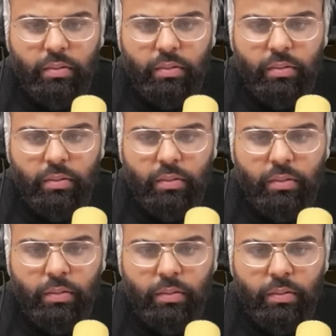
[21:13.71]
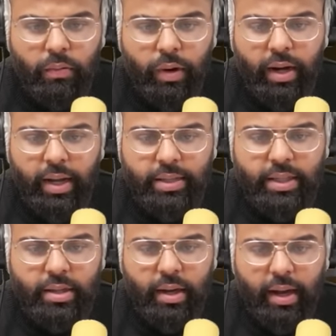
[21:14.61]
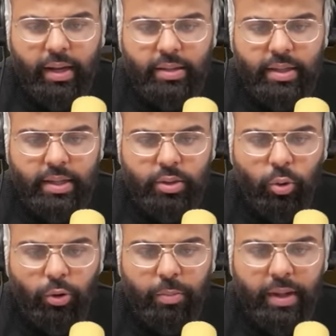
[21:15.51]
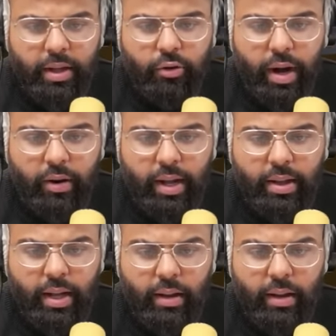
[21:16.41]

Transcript: No, it's pretty normal. Really? Is this like, is it's normal to be in the ground like that?